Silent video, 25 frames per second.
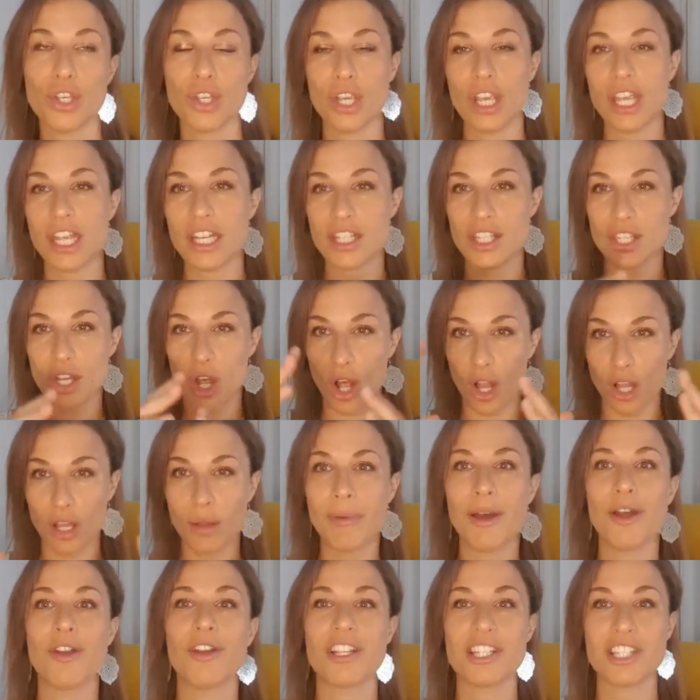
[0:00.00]
it's all
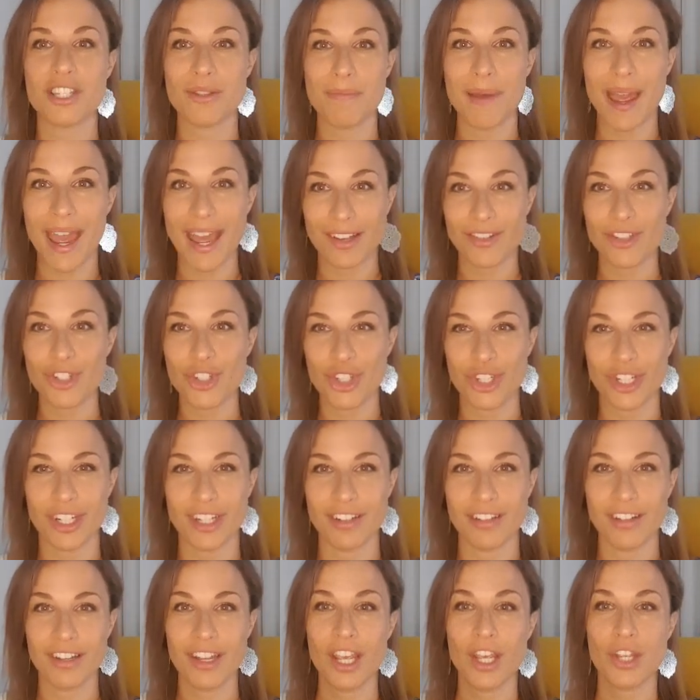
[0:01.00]
about
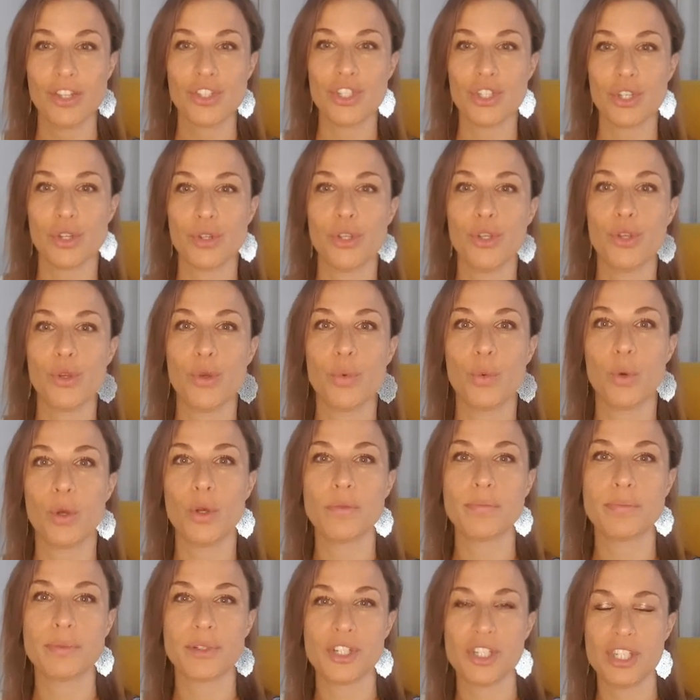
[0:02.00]
expansion. So you
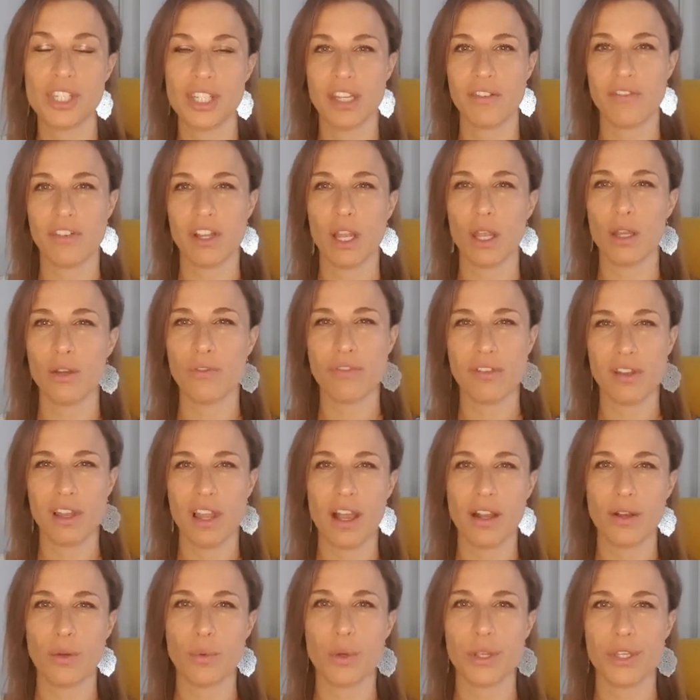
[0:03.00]
will perceive a lot of
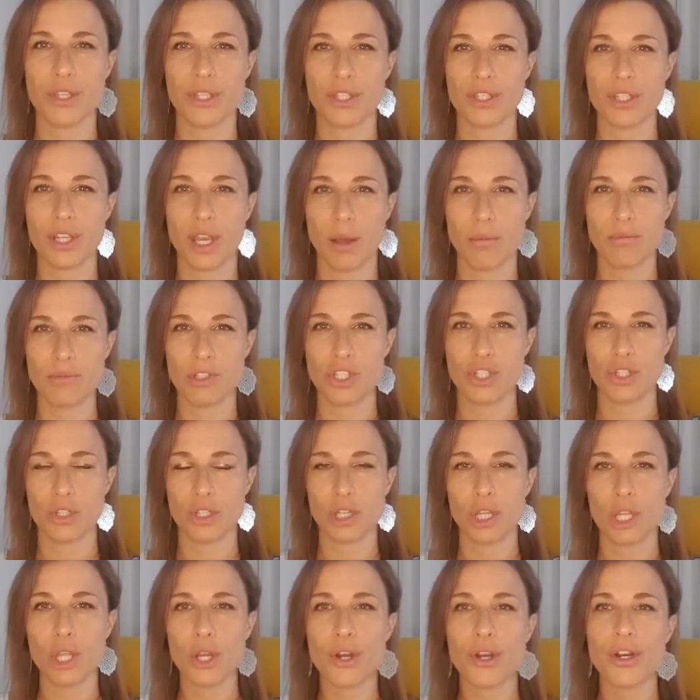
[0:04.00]
luck when it comes to
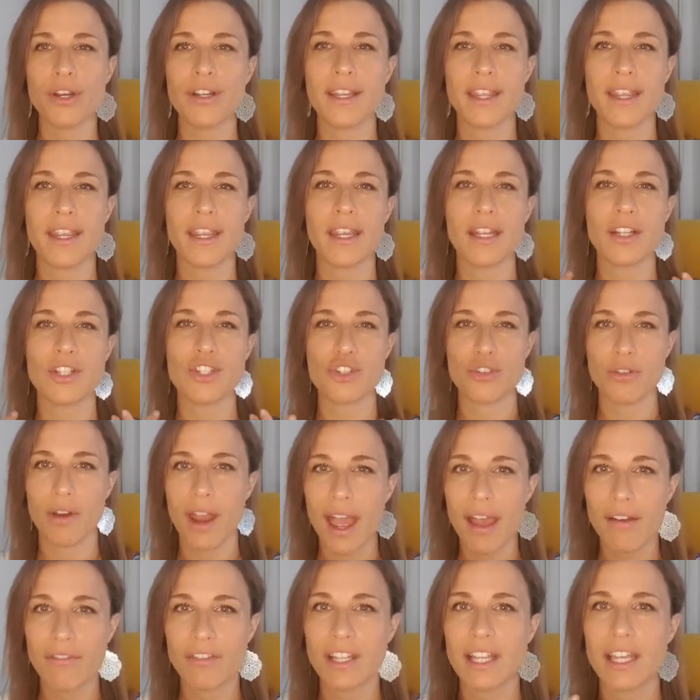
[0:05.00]
learning,
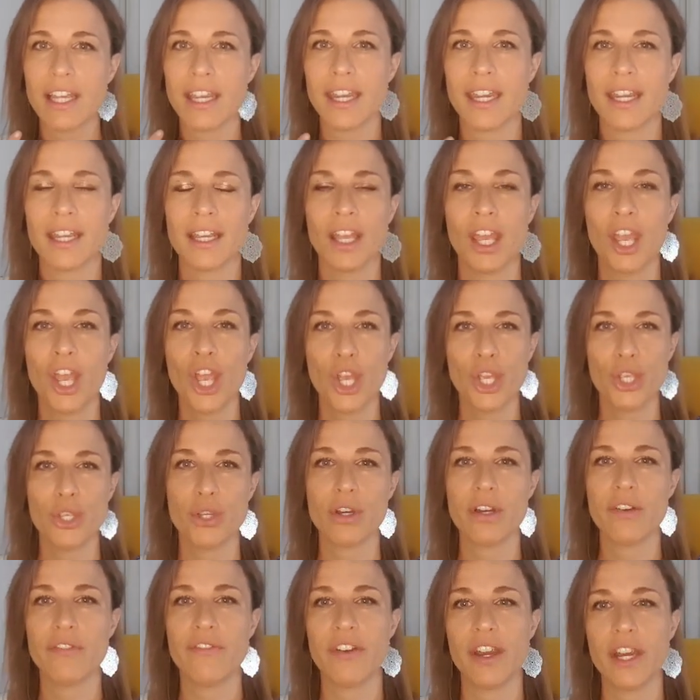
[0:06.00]
traveling.
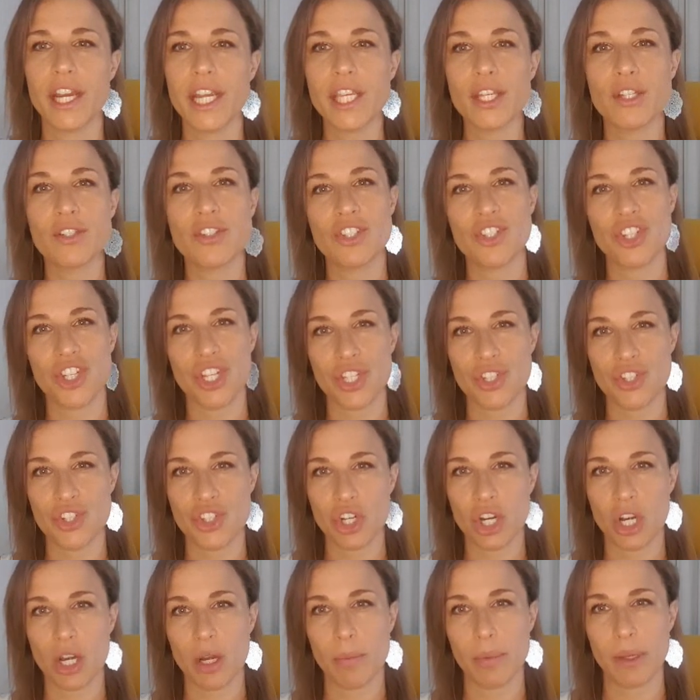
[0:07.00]
You're a very good
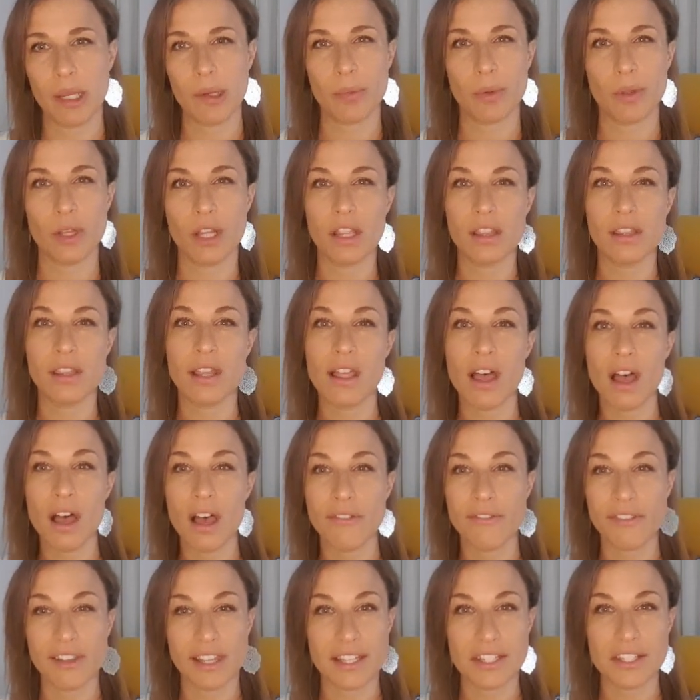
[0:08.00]
teacher. People
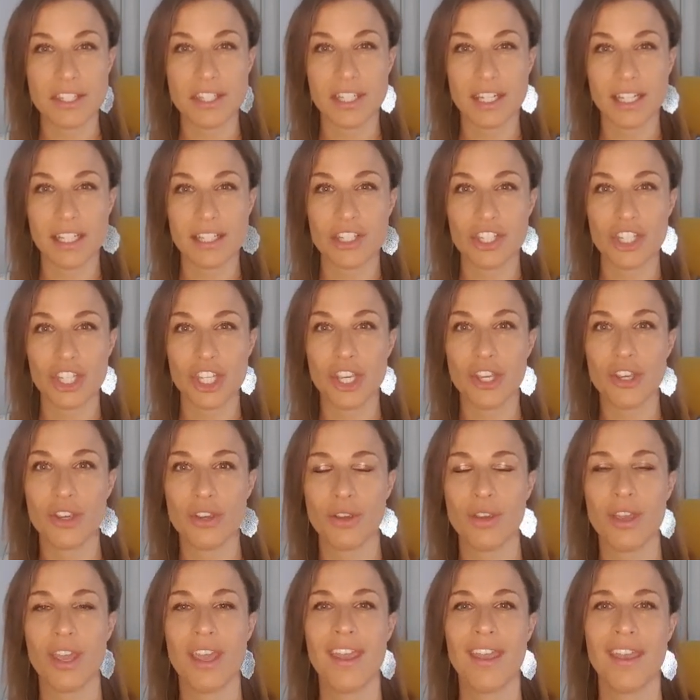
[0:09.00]
love listening to you.